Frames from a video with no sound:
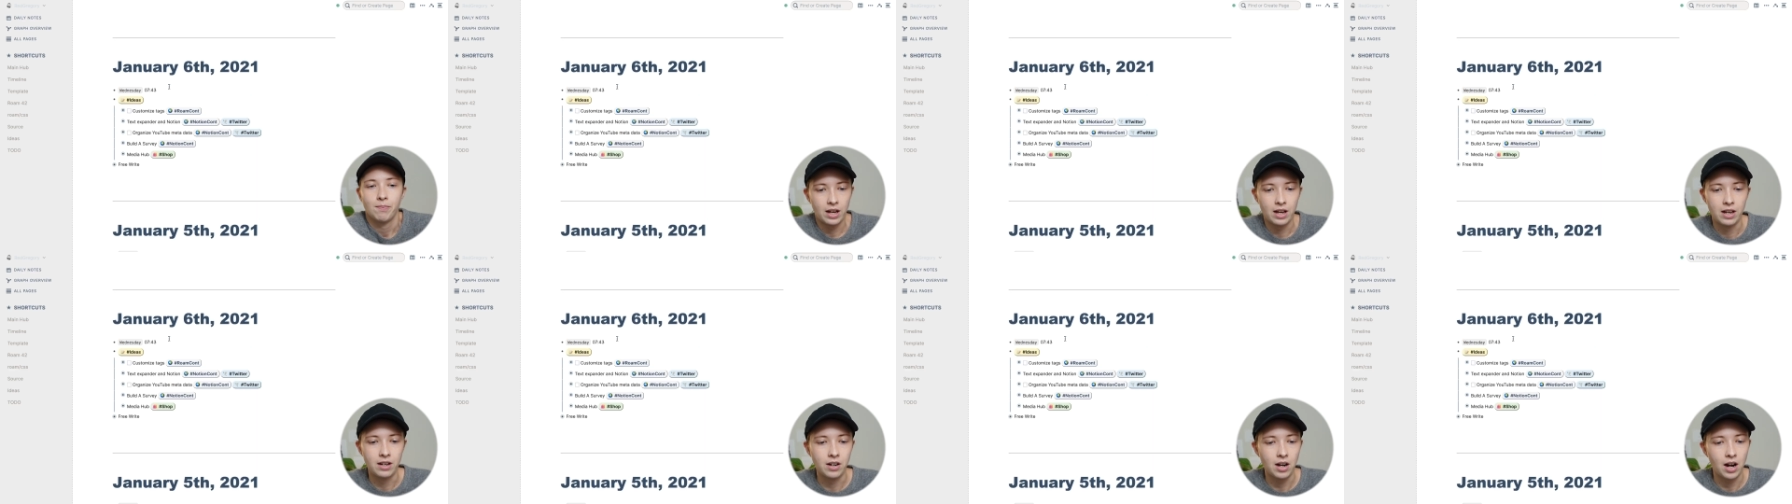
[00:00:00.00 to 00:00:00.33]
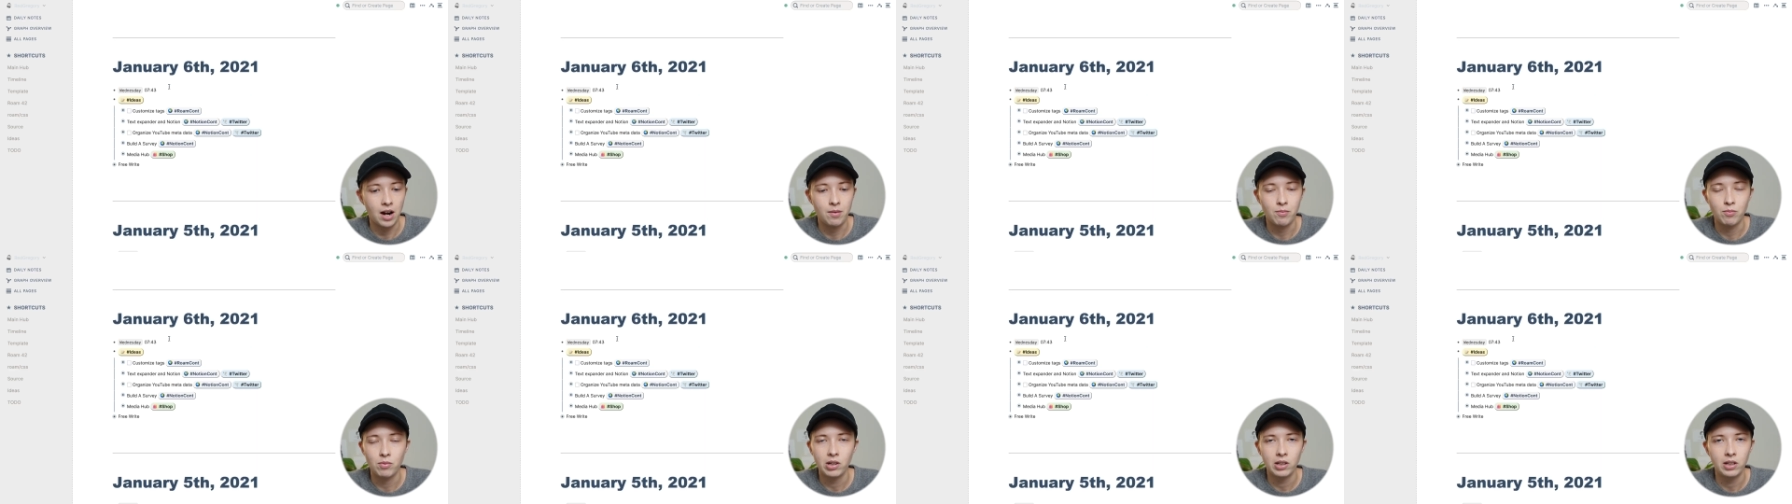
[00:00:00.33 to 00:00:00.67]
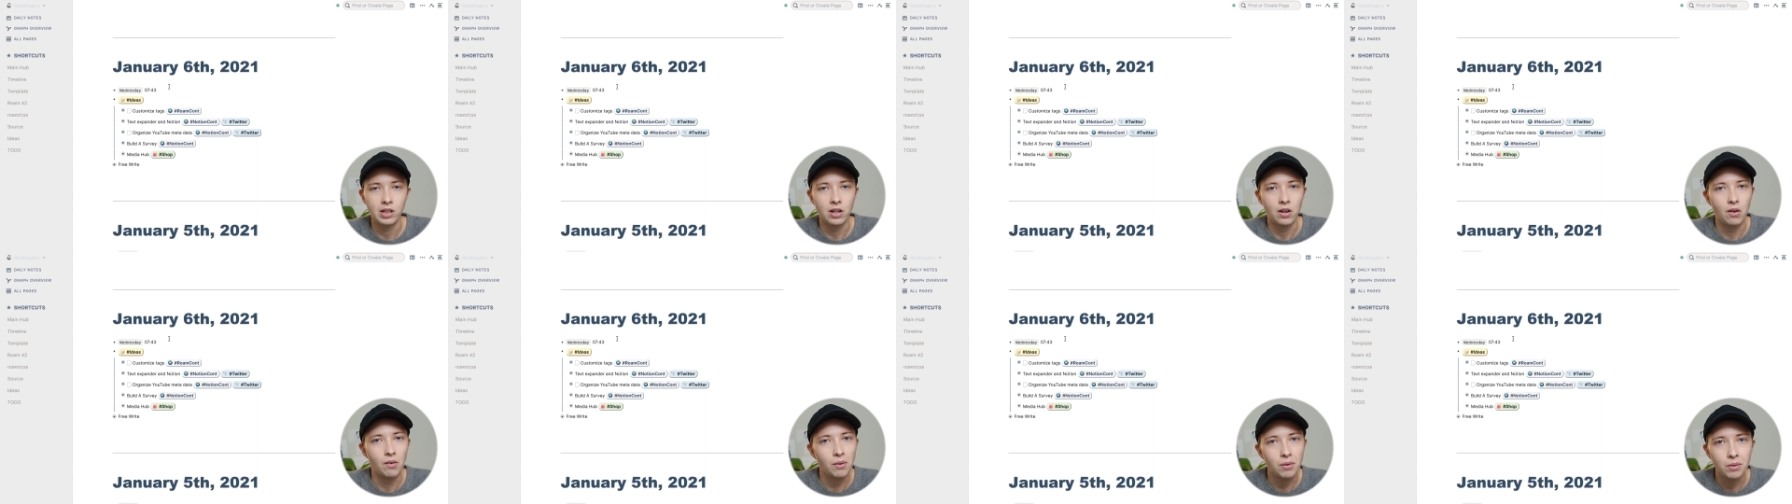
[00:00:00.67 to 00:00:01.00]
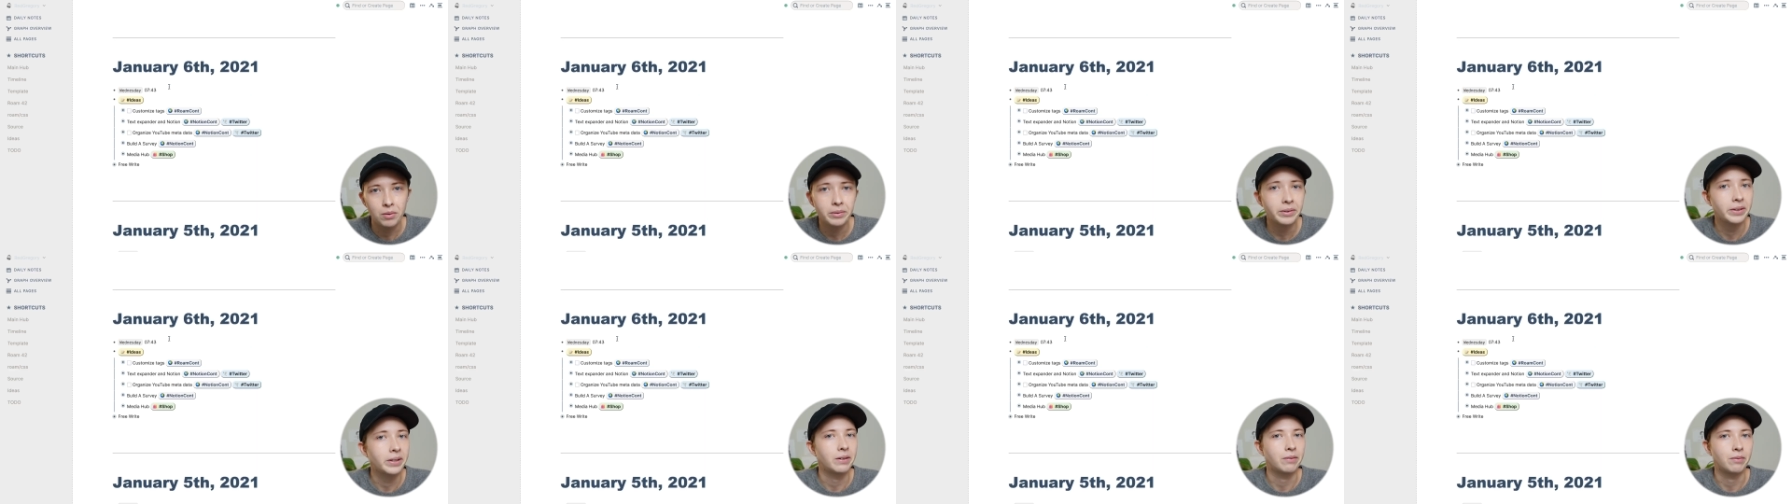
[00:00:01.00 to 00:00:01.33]
and I'm really
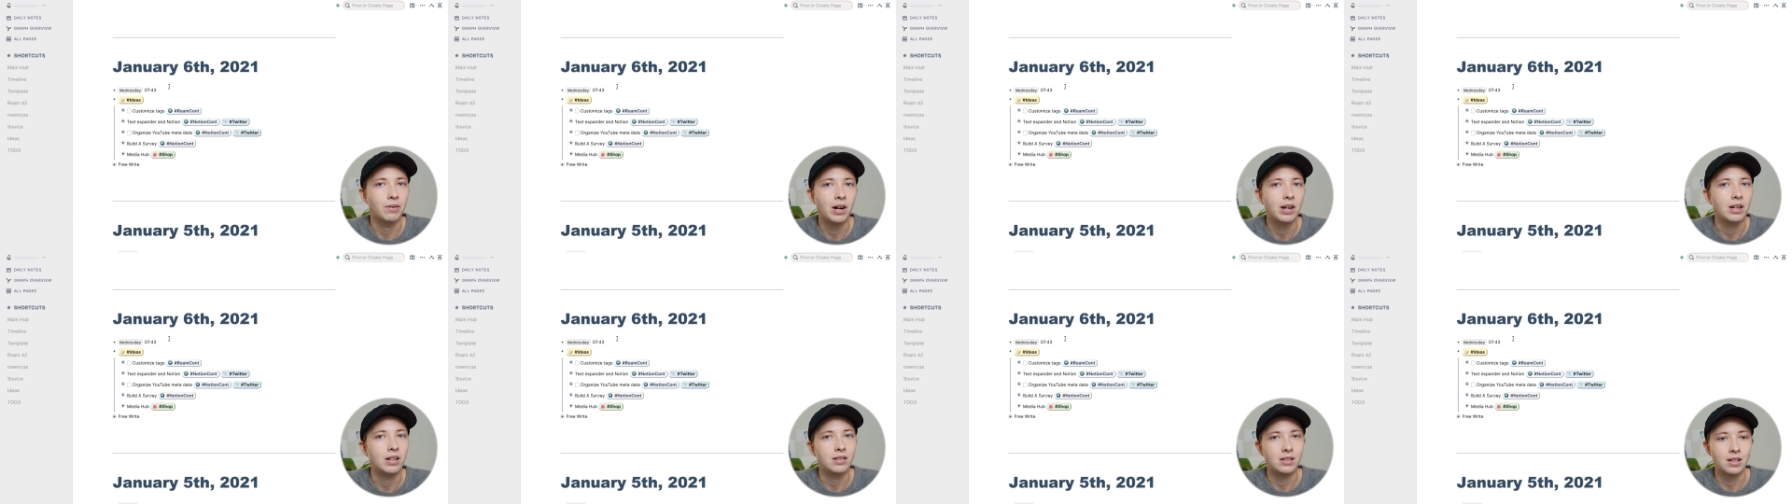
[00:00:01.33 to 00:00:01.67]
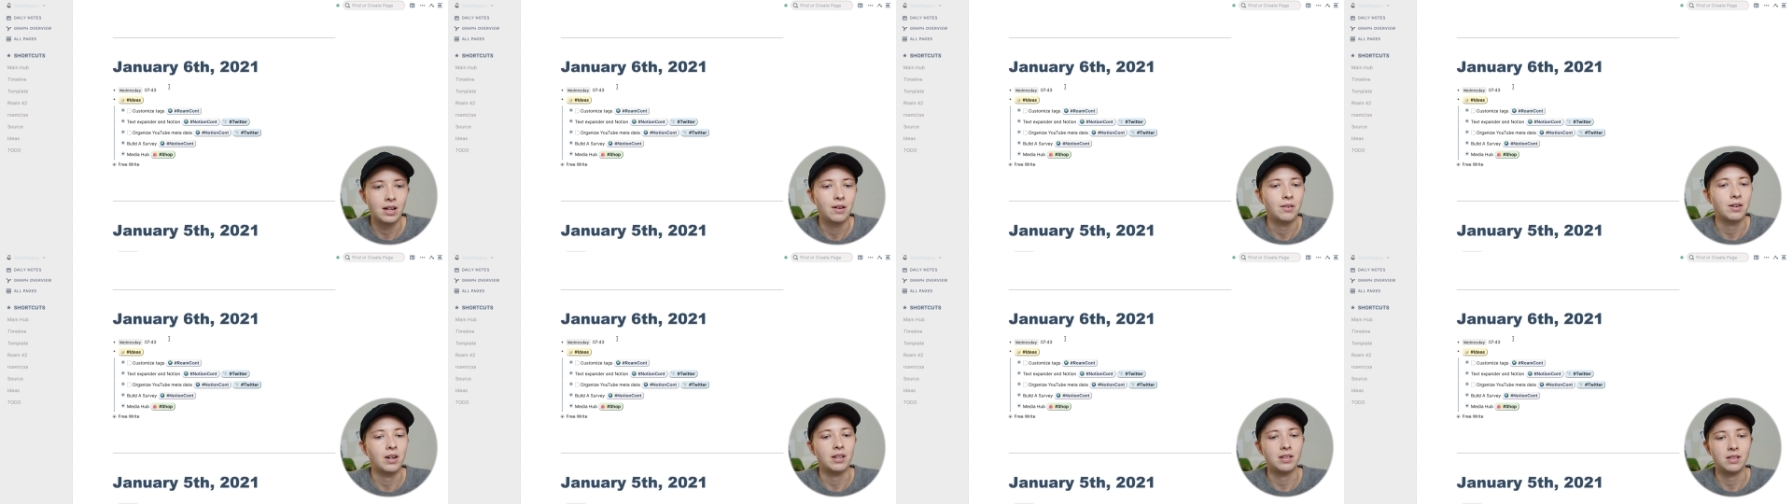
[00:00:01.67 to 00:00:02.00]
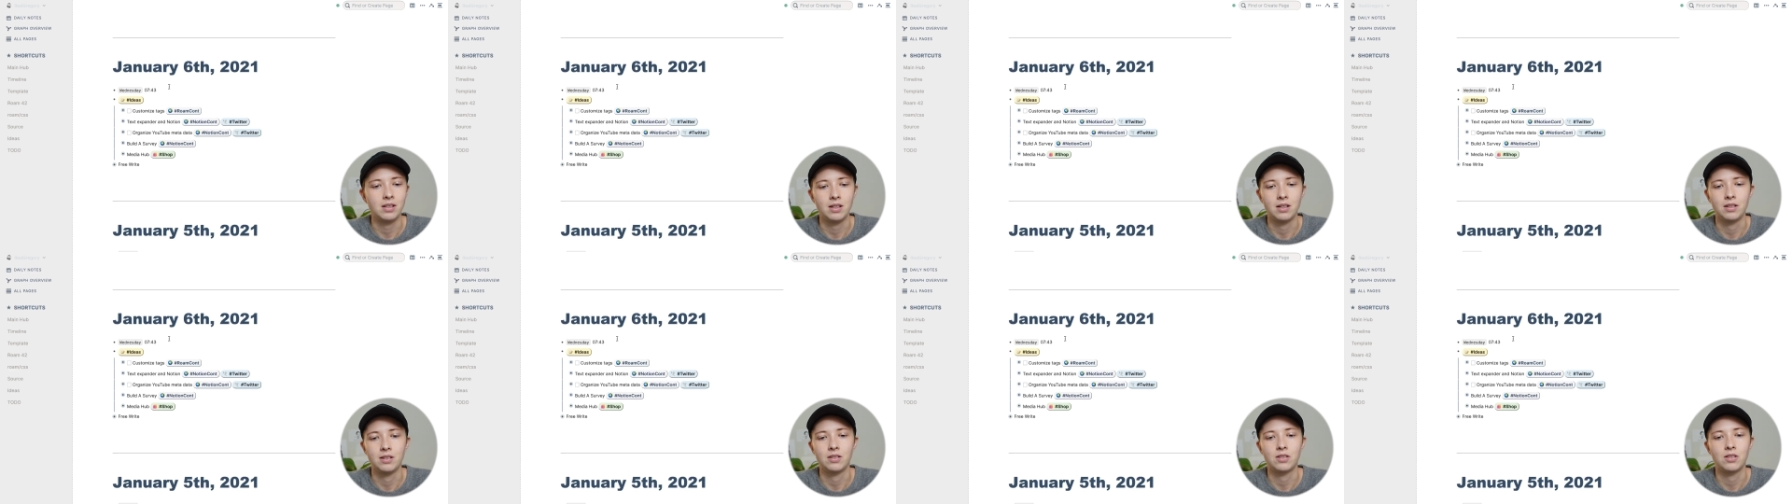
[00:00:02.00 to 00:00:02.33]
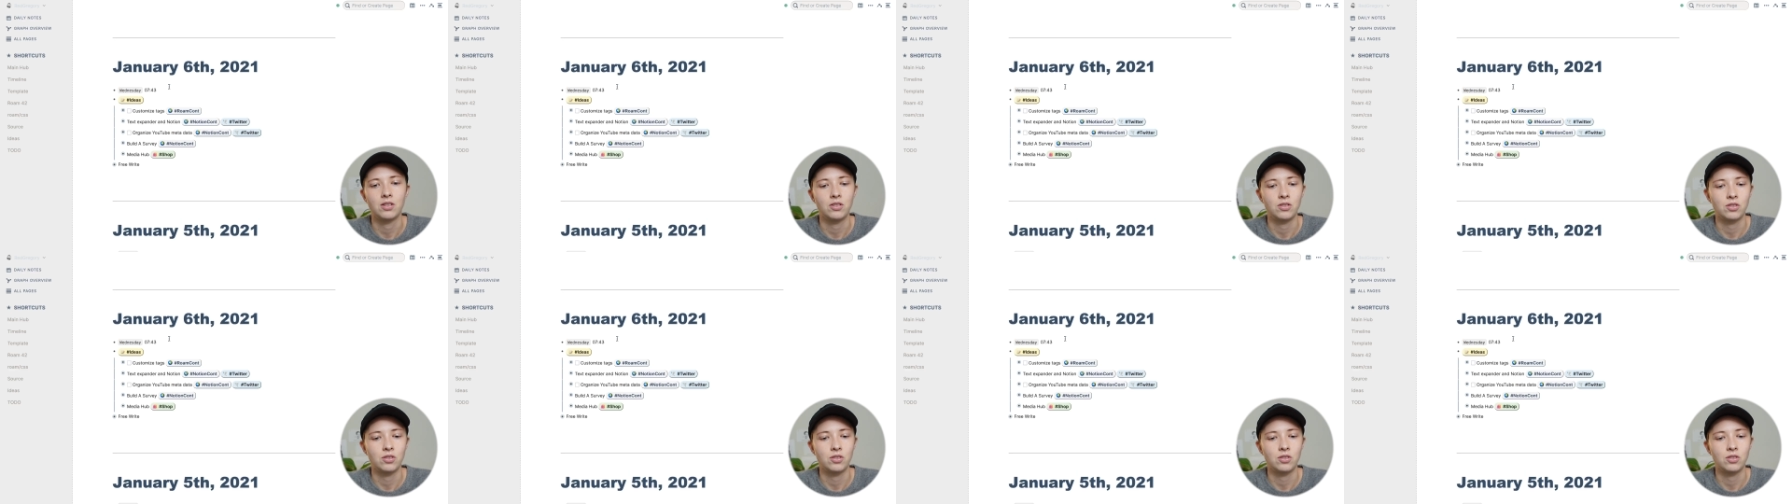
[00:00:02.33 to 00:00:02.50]
only writing down ideas.